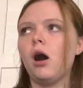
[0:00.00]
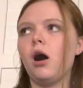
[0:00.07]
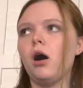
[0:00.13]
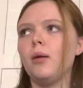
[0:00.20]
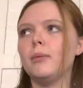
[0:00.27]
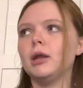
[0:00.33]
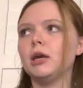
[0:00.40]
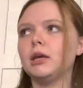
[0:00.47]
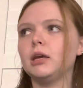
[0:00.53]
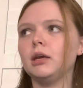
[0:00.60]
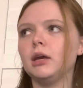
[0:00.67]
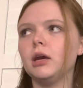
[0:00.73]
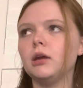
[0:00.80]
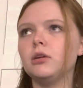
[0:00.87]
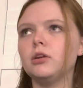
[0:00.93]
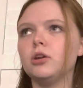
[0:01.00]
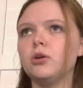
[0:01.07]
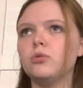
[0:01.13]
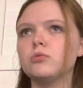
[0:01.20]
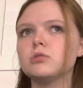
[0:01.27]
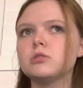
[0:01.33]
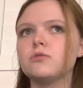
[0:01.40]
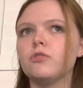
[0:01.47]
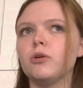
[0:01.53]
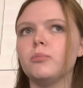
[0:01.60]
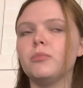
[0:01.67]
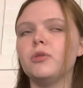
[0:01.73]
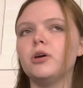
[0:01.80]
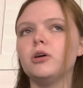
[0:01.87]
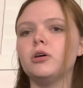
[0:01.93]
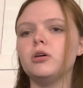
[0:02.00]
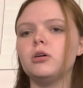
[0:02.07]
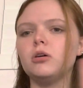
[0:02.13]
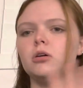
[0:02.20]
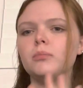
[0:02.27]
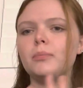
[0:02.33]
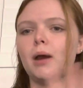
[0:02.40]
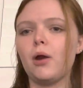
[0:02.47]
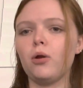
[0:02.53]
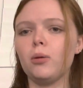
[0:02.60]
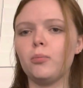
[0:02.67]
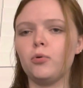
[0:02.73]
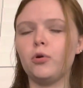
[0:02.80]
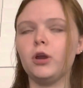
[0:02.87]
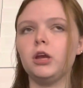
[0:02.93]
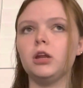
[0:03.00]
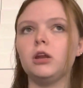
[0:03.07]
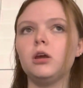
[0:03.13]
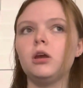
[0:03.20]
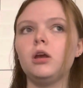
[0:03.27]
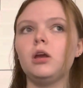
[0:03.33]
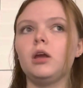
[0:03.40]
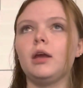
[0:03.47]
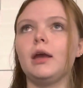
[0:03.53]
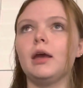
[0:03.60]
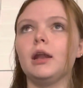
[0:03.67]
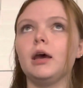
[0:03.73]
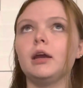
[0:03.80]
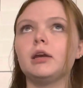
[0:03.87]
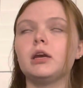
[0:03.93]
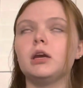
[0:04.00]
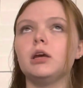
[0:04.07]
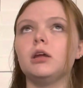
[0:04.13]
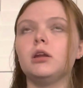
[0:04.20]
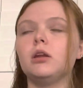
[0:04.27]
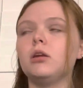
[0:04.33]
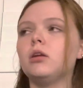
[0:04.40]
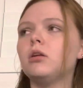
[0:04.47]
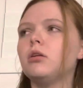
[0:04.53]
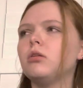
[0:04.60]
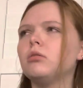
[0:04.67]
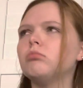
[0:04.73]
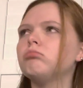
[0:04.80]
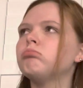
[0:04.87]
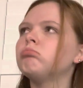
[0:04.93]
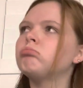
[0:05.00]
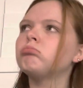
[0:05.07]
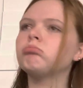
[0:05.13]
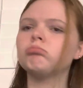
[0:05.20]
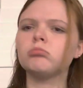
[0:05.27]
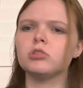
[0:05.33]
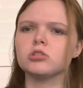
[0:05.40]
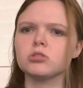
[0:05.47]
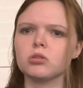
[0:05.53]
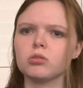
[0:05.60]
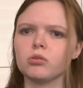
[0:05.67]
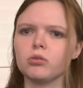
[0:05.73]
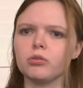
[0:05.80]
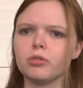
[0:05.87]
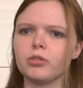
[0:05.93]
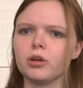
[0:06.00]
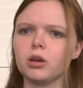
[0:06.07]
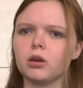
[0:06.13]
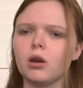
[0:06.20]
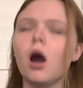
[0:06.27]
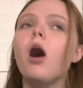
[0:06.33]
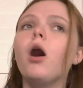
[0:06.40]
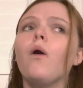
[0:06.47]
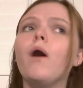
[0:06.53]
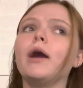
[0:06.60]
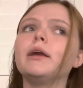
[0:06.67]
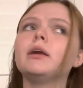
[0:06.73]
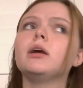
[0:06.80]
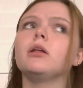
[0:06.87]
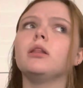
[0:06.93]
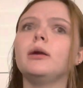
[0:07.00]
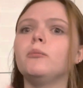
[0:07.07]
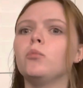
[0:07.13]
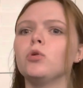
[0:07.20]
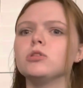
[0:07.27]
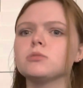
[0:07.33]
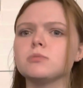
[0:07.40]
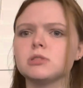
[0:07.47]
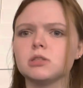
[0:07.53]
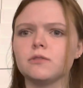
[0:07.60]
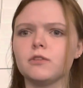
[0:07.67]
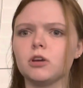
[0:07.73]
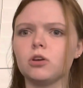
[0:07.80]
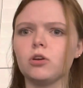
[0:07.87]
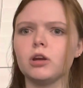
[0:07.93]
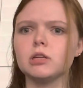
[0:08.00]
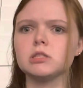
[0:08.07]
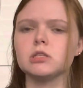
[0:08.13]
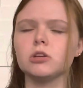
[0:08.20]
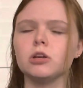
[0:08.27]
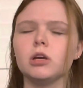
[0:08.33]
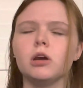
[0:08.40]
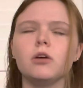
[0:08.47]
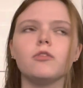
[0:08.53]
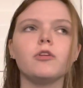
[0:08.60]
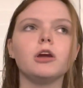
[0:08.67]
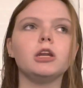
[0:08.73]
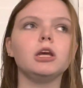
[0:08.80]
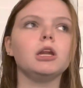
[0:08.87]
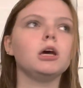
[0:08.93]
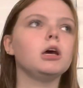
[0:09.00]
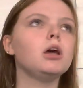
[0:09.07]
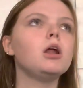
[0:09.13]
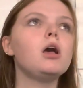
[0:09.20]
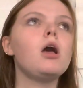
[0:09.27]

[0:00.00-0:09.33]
and I can get notes from the PowerPoint, and there's a third thing. Oh, I can get more specific criteria if I need it.